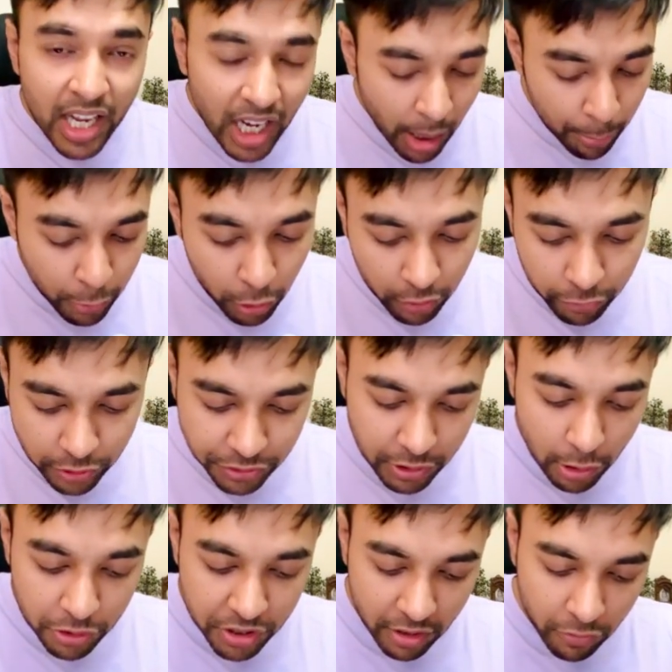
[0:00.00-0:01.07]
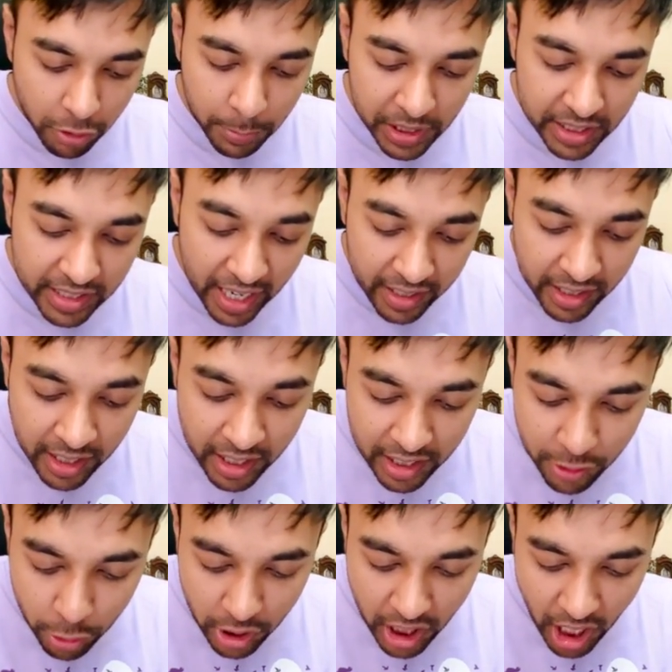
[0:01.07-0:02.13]
A brute force solution would mean that
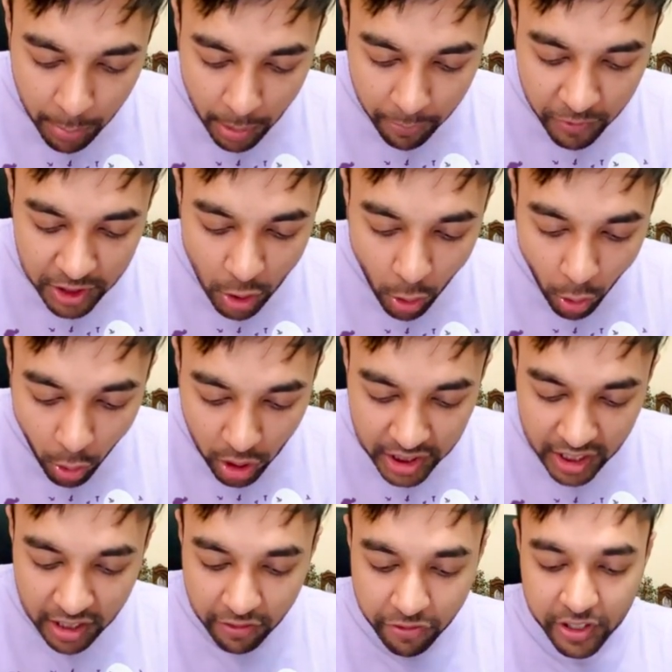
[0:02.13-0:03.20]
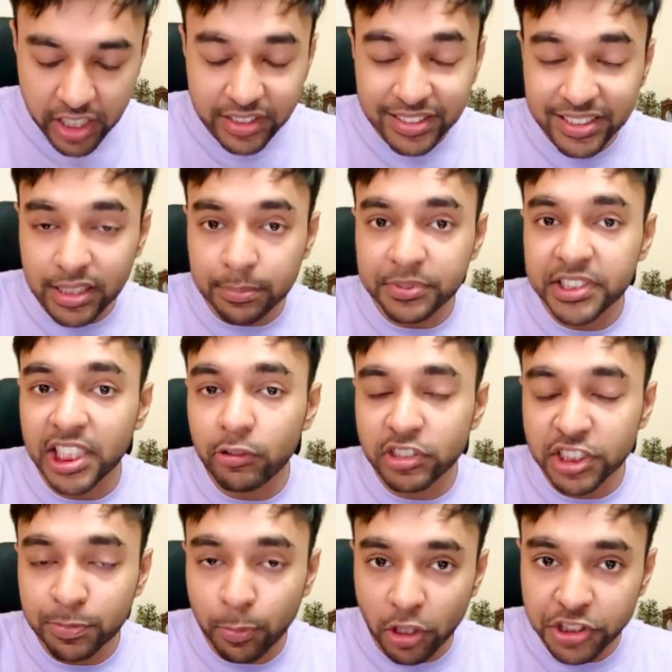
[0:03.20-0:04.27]
you'd come up with all the different
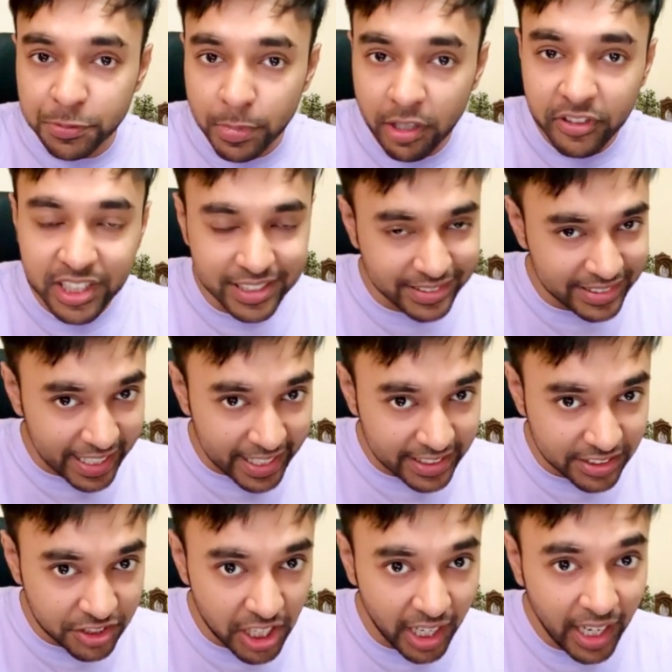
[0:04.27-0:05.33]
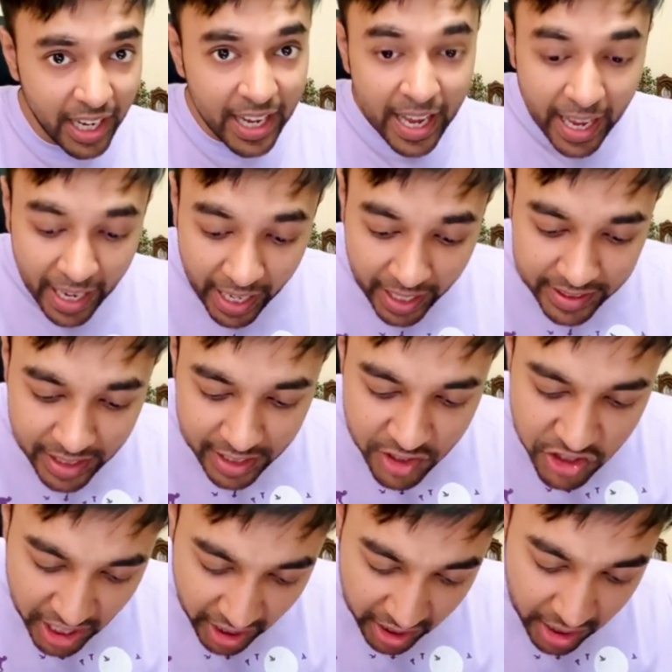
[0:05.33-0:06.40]
subsequence possible with the second string and then
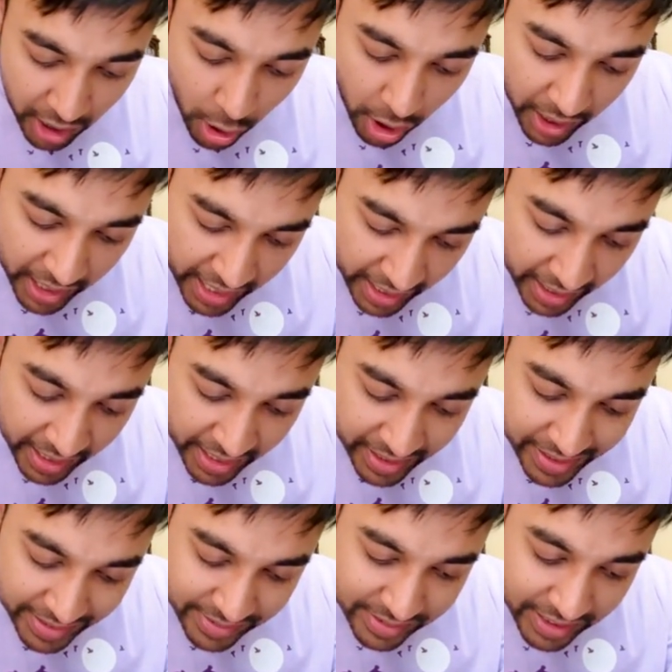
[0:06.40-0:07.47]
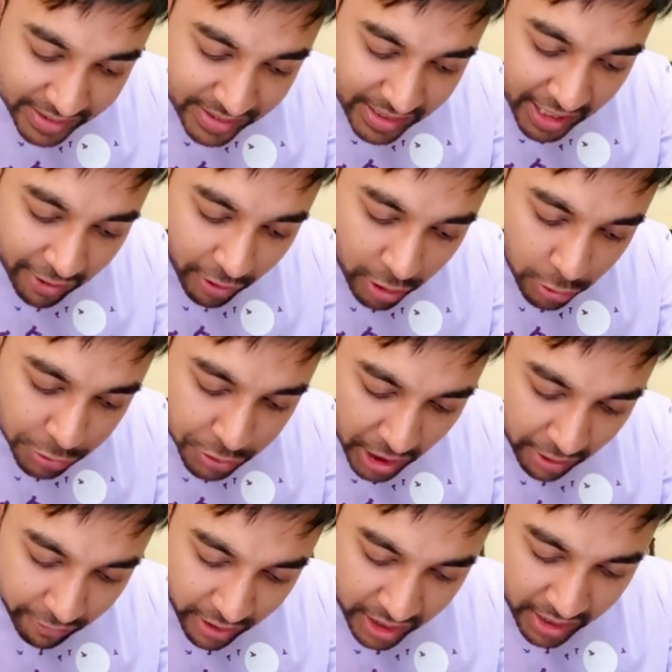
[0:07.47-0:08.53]
check, hey, is this equal to
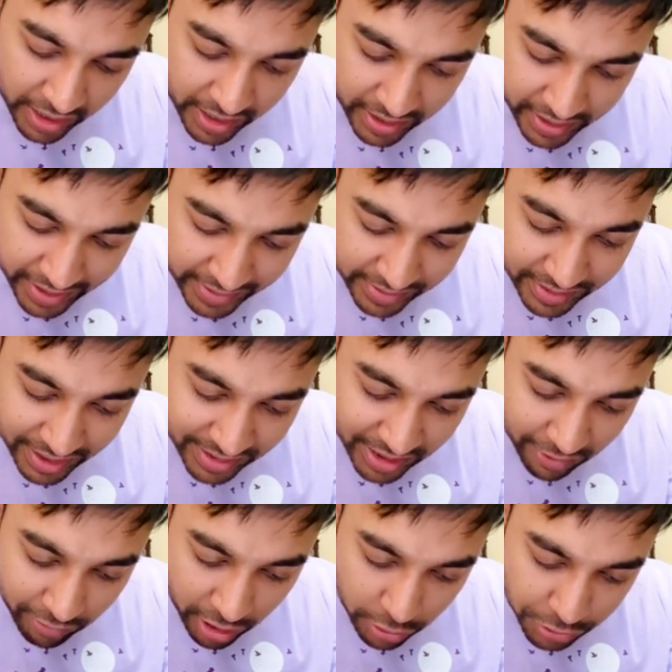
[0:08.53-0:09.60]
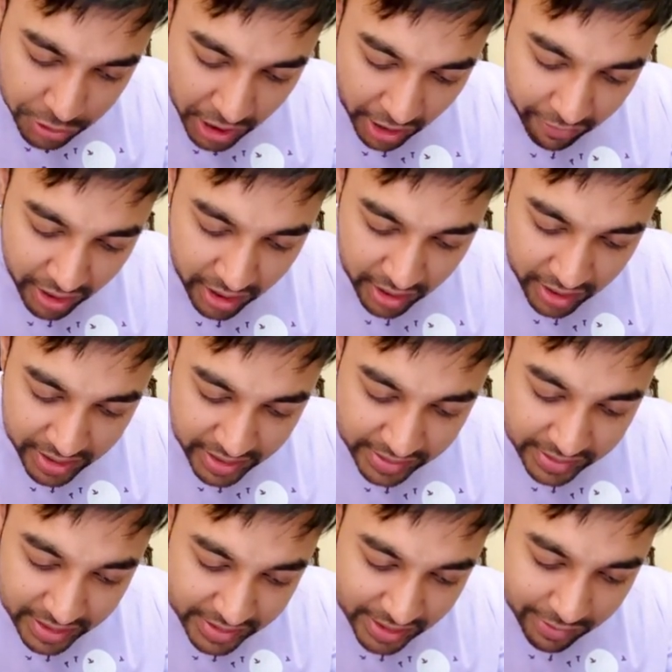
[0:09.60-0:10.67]
string 1? Is this equal to string 1? Is
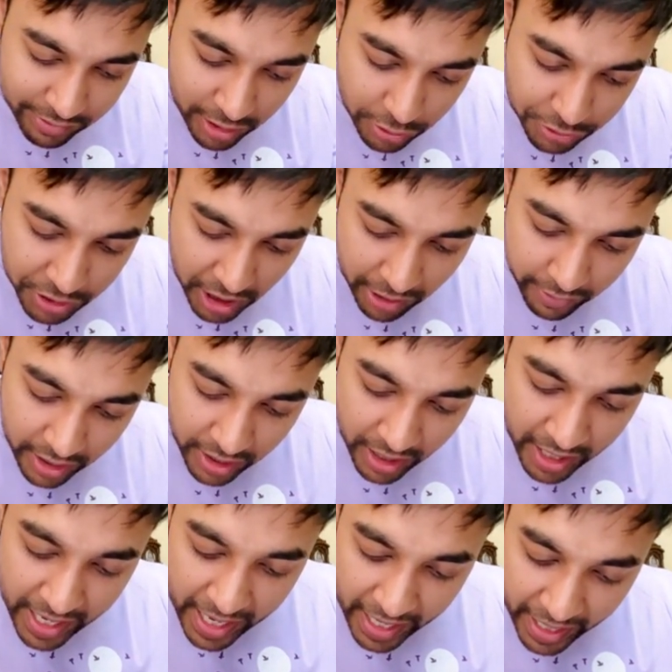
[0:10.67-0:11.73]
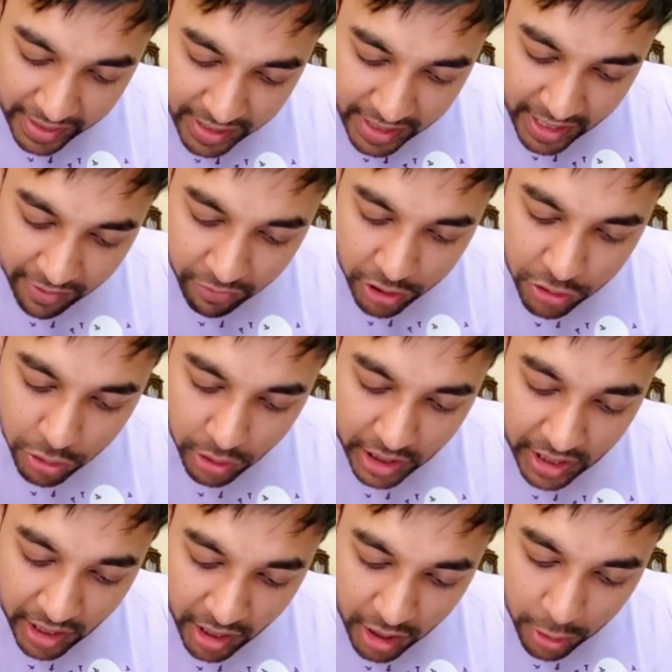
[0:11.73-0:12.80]
this equal to string 1? And then
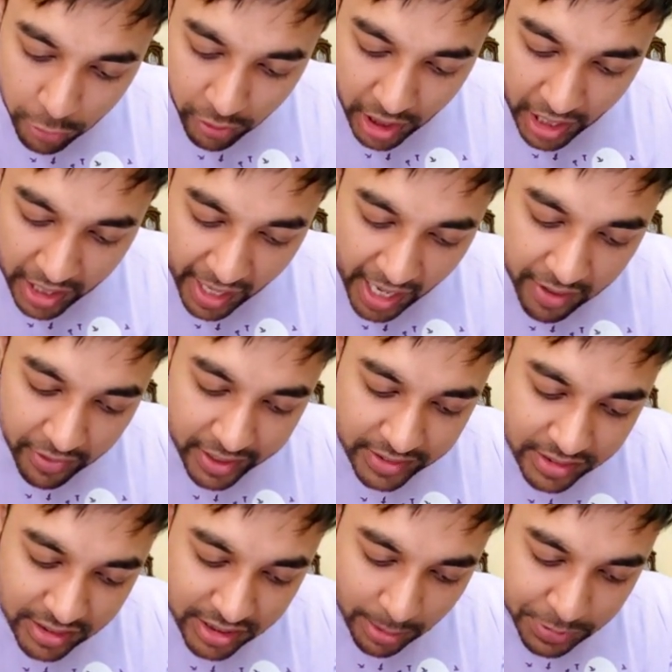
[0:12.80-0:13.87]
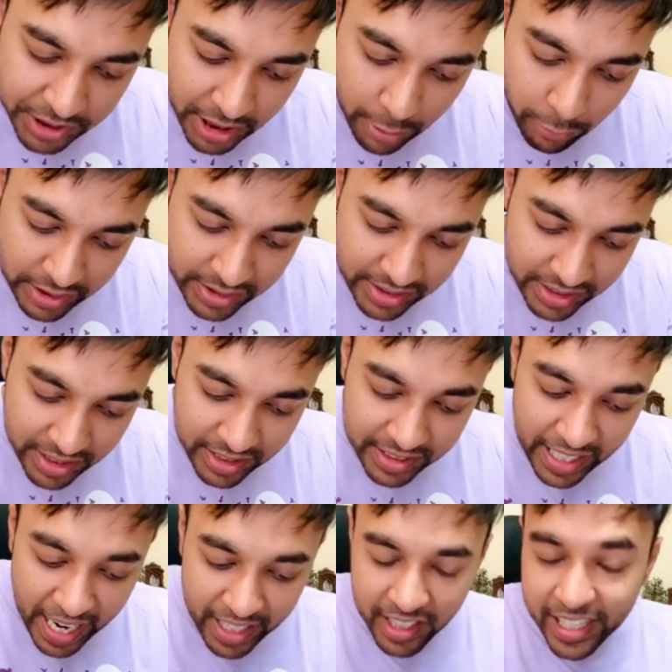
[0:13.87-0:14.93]
eventually you will arrive at a subsequence
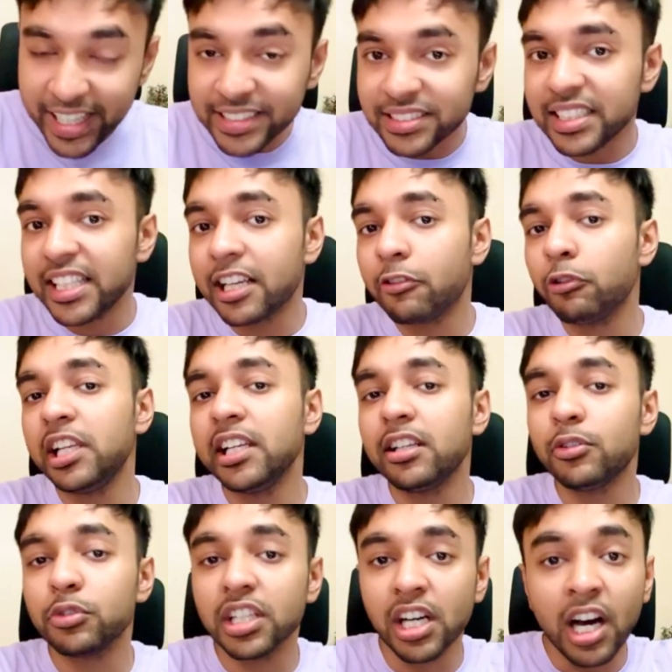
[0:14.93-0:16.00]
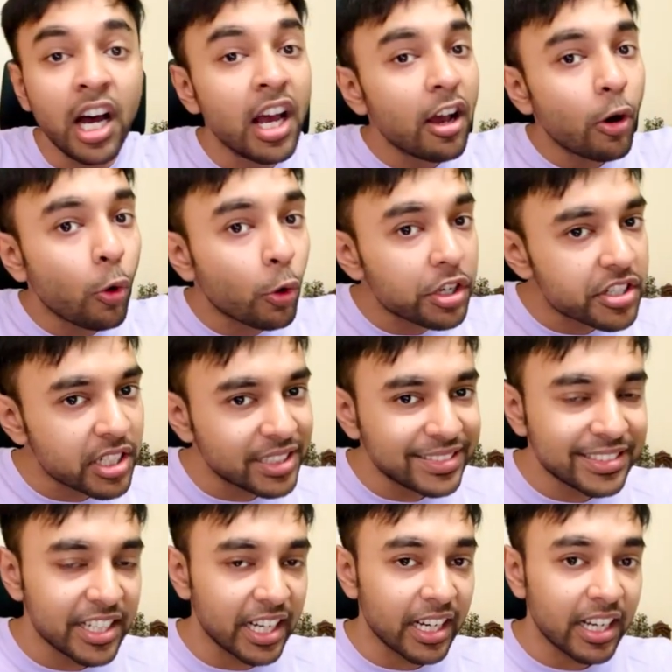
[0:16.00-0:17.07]
that is equaling to the original
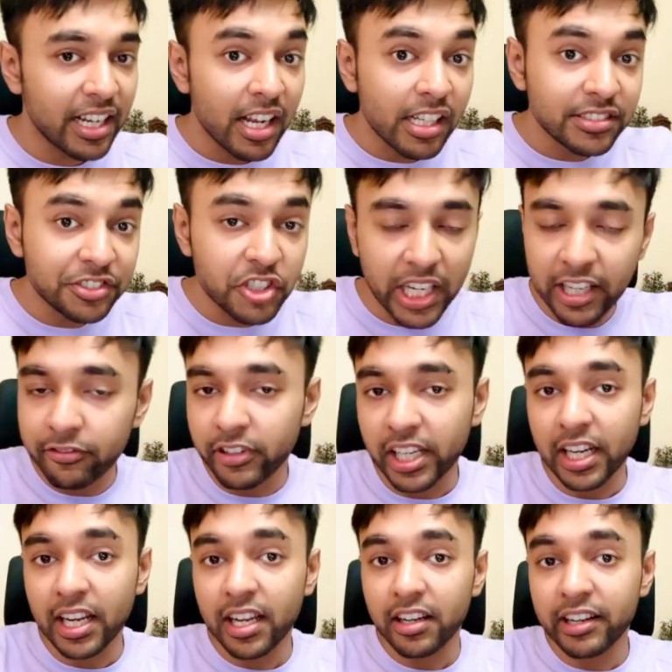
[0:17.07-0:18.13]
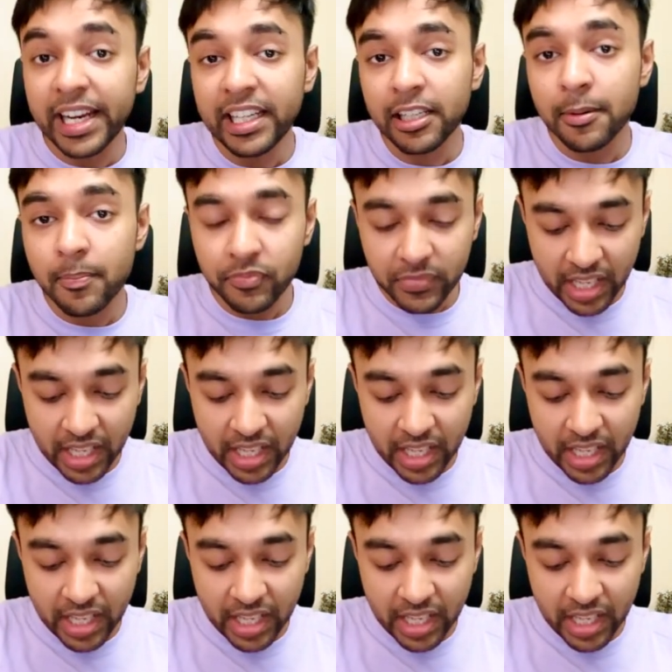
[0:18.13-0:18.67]
string, string 1, right?